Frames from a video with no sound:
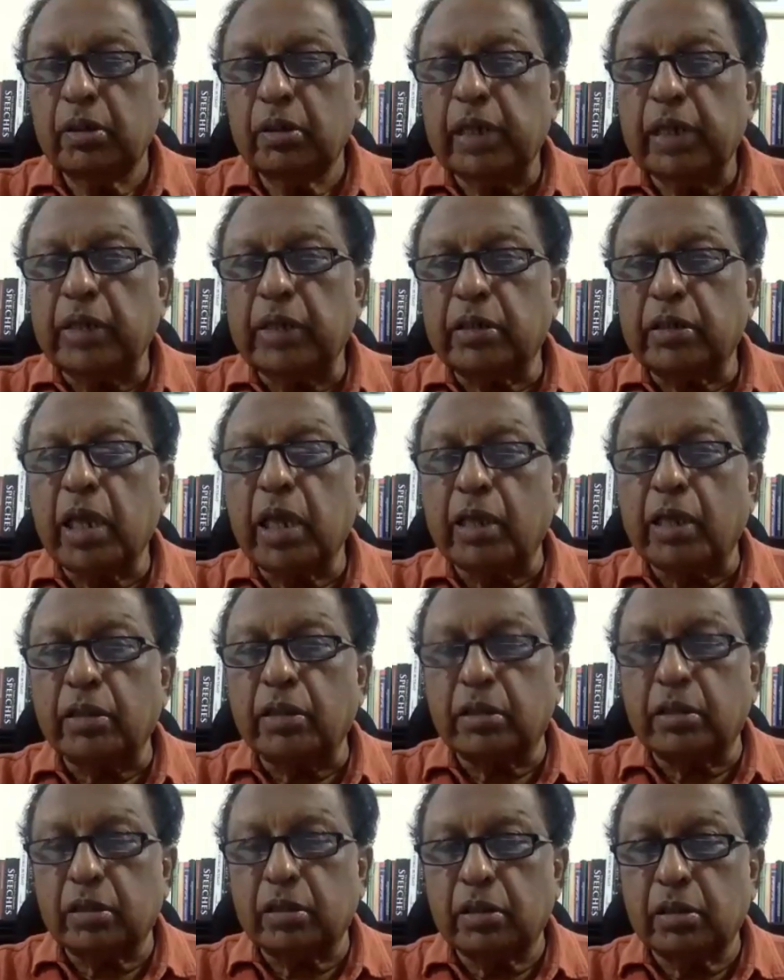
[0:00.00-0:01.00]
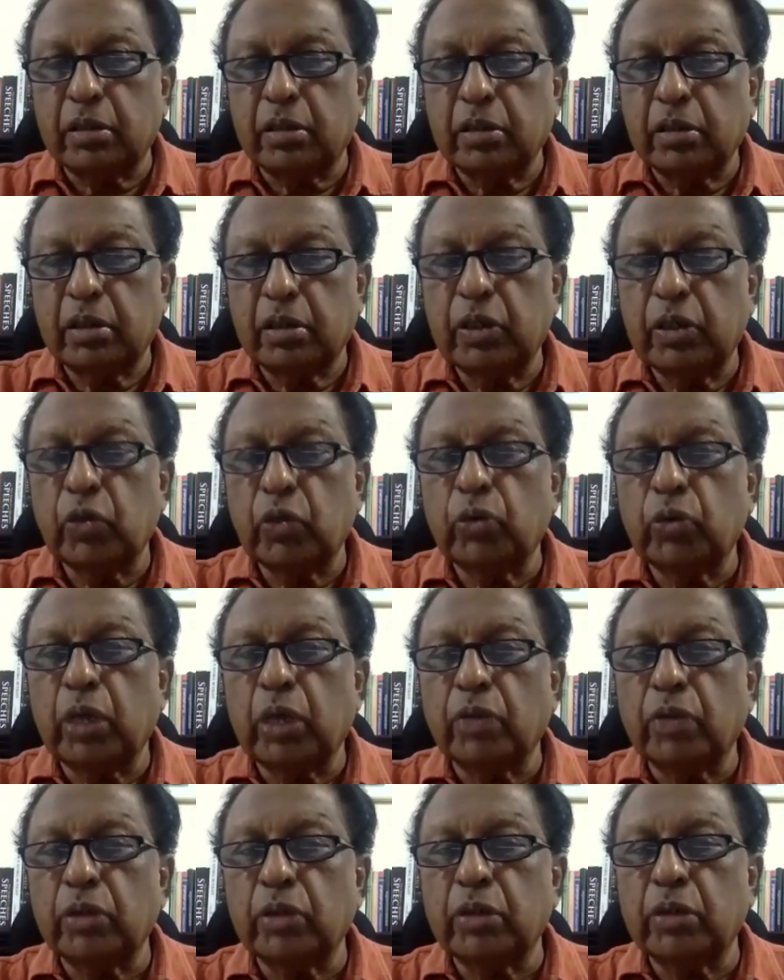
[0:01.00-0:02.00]
Just as in two
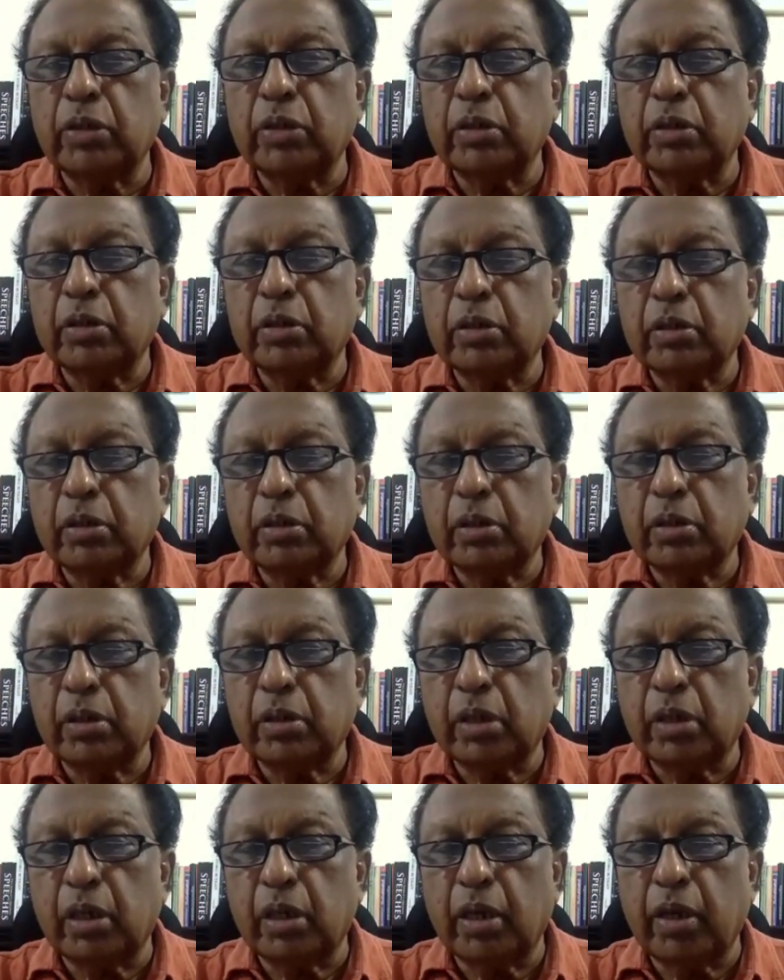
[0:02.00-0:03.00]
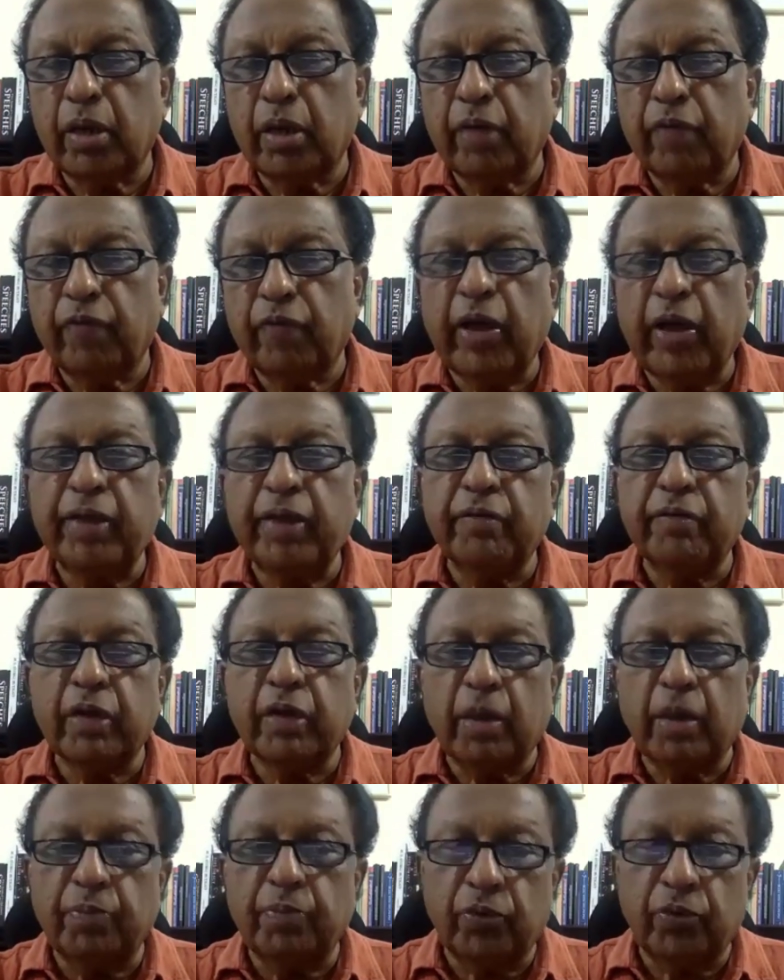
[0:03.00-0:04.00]
thousand five
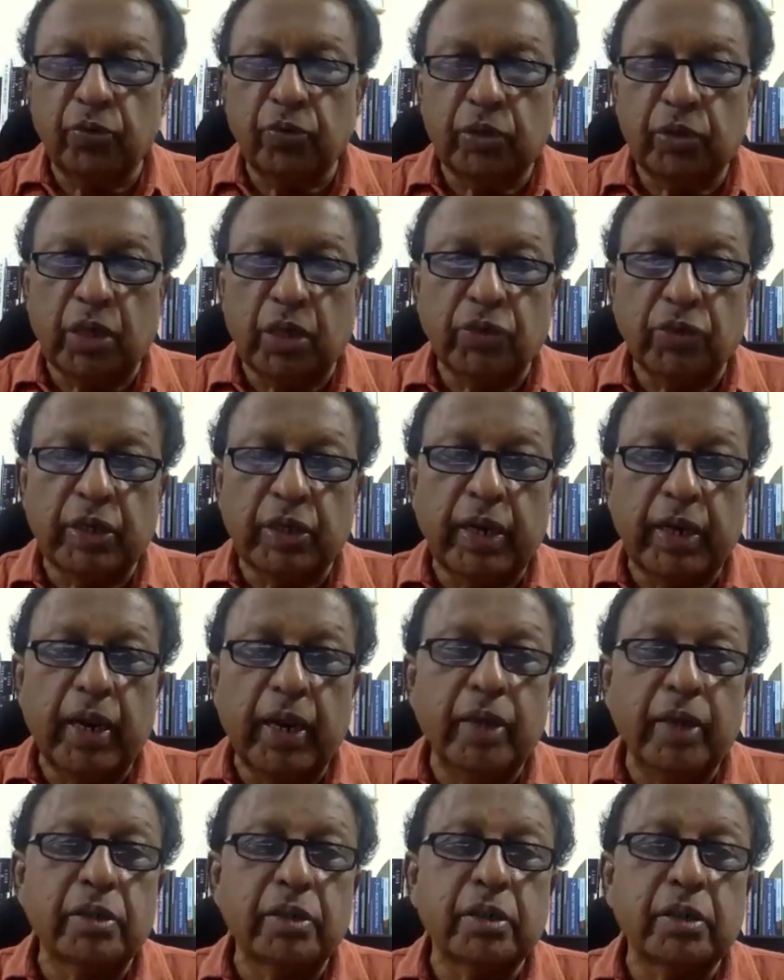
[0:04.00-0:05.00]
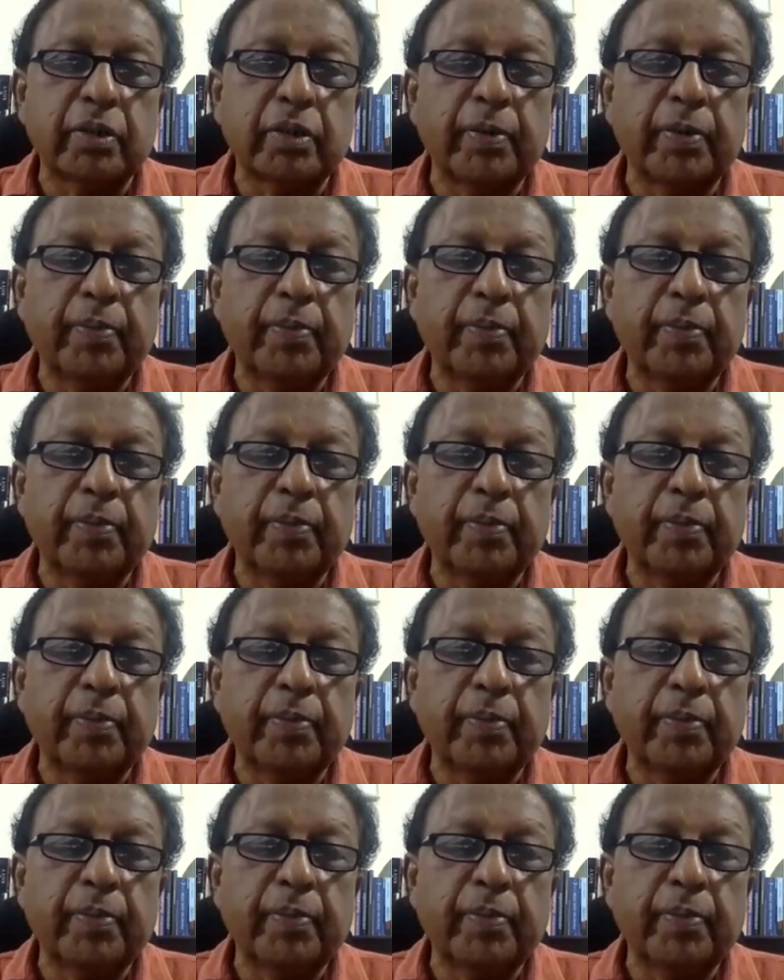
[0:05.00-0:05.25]
and up to two thousand eight,